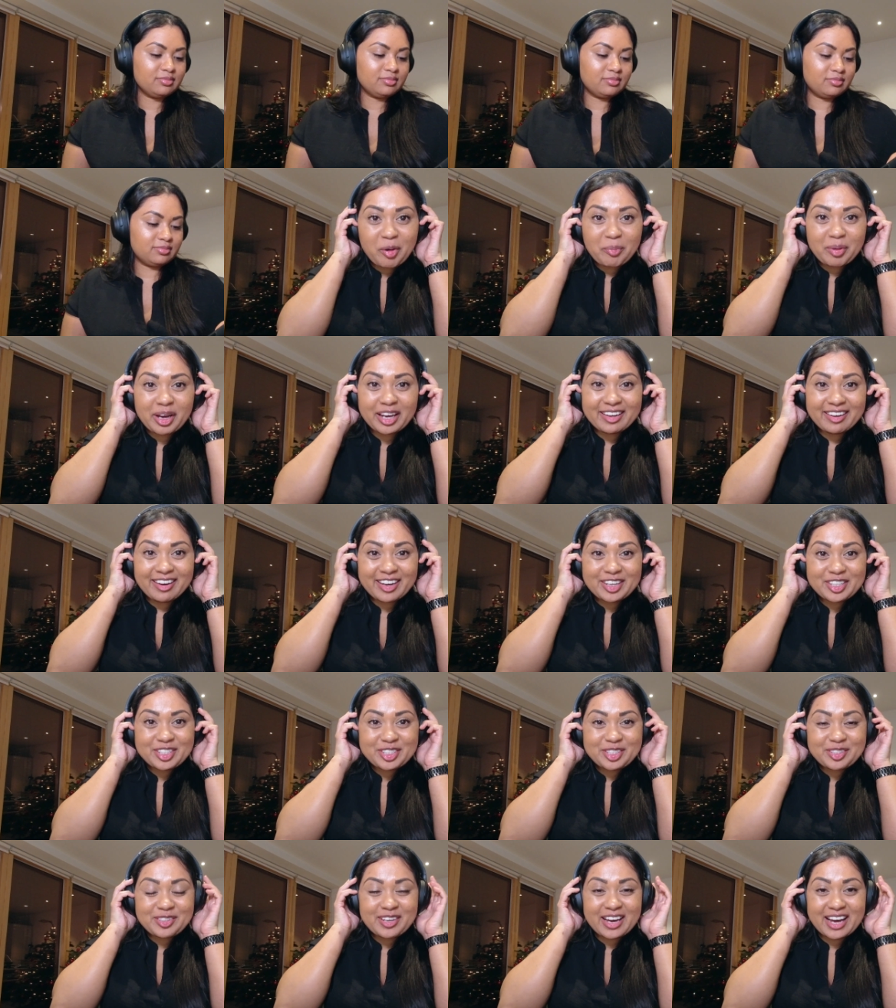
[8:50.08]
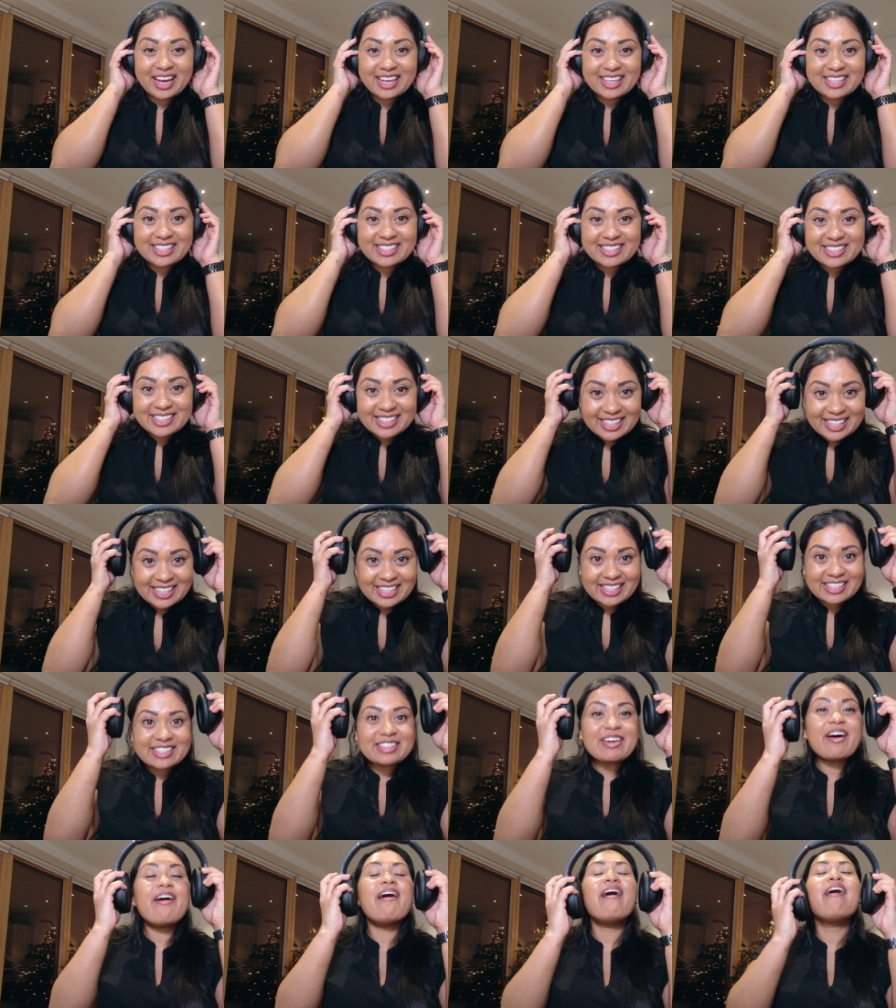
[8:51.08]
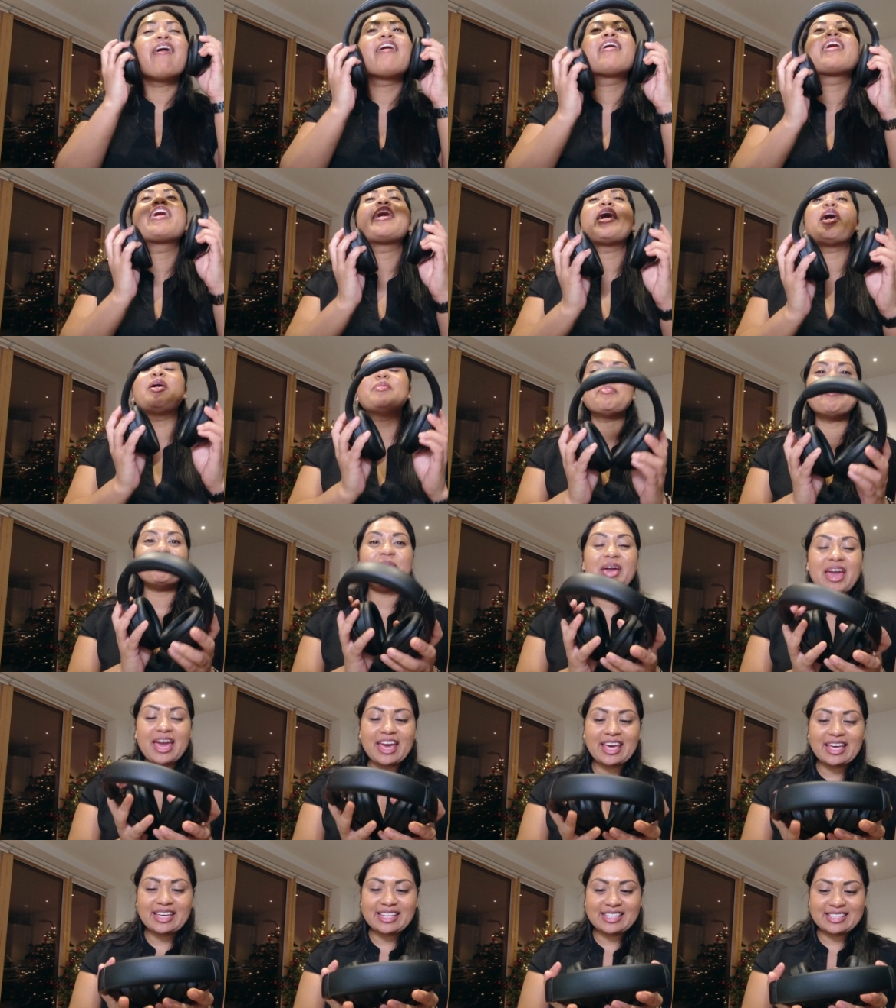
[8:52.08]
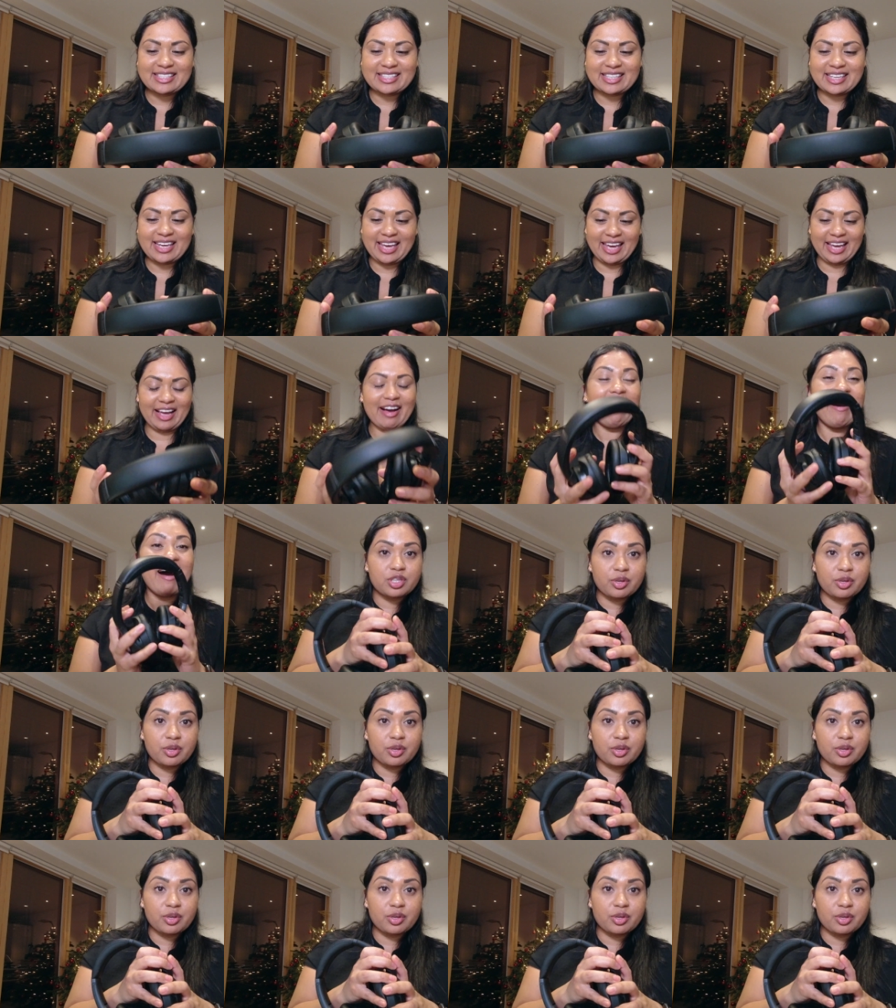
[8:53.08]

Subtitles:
Oh my gosh, you guys, these are amazing.